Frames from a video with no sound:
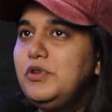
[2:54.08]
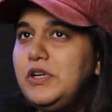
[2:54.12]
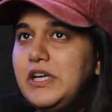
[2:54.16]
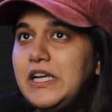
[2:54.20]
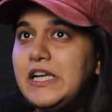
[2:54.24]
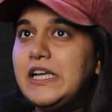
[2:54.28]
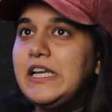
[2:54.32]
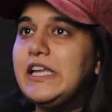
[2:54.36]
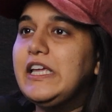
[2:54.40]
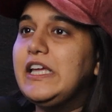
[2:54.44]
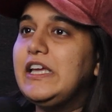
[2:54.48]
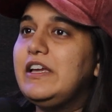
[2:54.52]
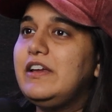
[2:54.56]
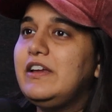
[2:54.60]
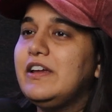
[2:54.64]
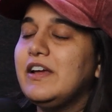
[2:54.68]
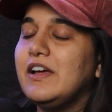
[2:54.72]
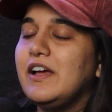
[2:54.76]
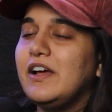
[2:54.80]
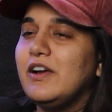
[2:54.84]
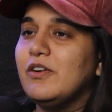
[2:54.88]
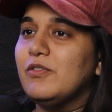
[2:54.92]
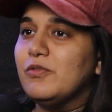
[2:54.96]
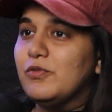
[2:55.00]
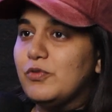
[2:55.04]
really
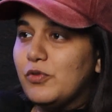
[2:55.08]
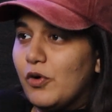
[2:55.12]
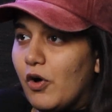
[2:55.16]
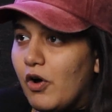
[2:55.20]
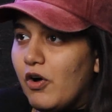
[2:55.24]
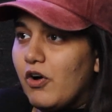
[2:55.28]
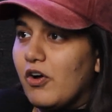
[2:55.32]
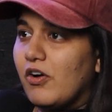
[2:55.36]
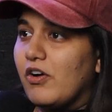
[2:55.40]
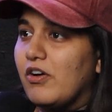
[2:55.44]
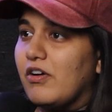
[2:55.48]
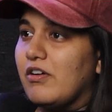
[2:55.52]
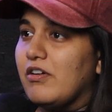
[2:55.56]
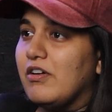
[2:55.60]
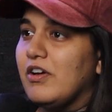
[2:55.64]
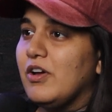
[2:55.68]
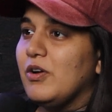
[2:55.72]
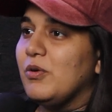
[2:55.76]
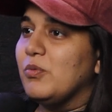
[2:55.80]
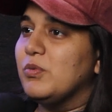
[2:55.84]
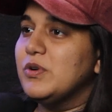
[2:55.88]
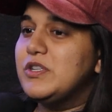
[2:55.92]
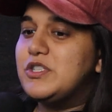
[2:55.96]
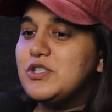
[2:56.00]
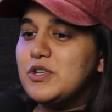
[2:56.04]
wrong
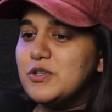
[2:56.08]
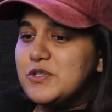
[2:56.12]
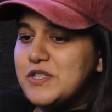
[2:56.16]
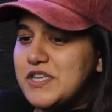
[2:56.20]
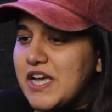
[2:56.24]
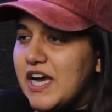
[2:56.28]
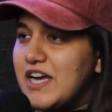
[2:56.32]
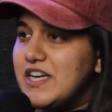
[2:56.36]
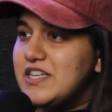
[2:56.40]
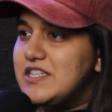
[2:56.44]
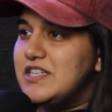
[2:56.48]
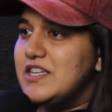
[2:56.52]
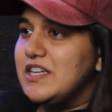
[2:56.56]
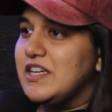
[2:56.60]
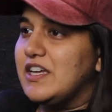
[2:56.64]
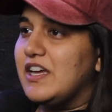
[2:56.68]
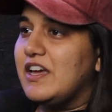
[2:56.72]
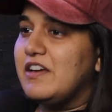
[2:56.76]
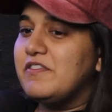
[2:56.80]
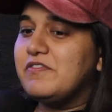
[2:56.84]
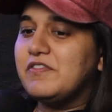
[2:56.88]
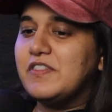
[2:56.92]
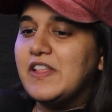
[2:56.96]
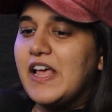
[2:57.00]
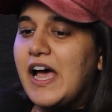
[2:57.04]
with society
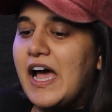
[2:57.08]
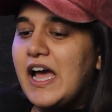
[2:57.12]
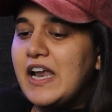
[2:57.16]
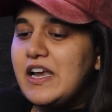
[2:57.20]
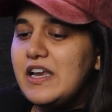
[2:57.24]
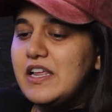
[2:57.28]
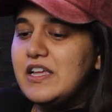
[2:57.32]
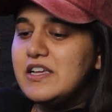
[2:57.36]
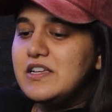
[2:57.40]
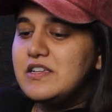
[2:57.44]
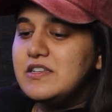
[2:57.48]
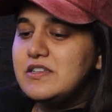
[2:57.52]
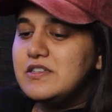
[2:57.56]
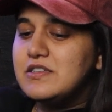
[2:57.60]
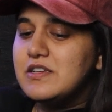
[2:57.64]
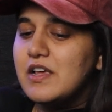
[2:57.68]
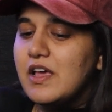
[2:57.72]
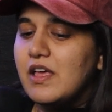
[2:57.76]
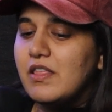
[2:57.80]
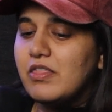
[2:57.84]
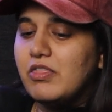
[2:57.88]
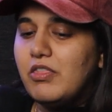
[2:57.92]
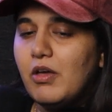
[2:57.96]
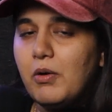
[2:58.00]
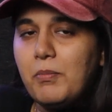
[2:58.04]
if that is
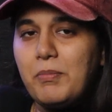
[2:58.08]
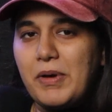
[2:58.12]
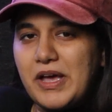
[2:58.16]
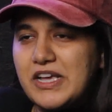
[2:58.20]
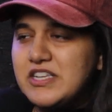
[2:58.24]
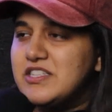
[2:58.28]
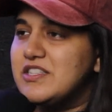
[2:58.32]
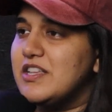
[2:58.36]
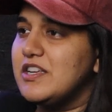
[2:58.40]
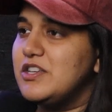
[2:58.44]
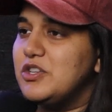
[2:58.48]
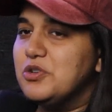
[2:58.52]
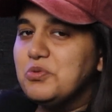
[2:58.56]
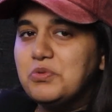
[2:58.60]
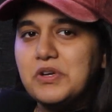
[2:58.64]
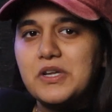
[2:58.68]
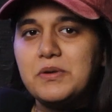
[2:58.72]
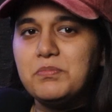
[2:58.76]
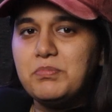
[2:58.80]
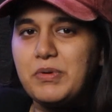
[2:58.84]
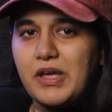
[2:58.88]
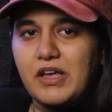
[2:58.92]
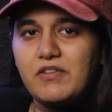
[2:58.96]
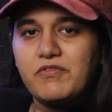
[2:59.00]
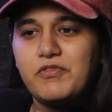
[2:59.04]
the best that you can
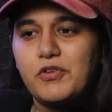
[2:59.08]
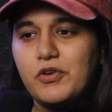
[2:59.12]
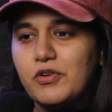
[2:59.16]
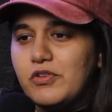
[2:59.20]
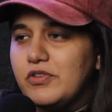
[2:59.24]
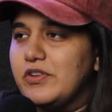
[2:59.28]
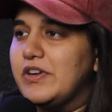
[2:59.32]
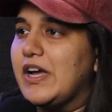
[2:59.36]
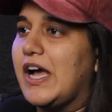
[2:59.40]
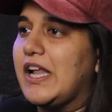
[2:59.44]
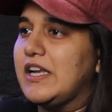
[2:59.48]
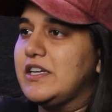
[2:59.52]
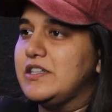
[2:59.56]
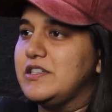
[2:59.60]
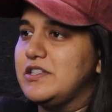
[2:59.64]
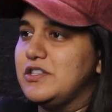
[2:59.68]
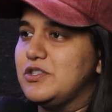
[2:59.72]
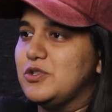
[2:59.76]
pick for a reality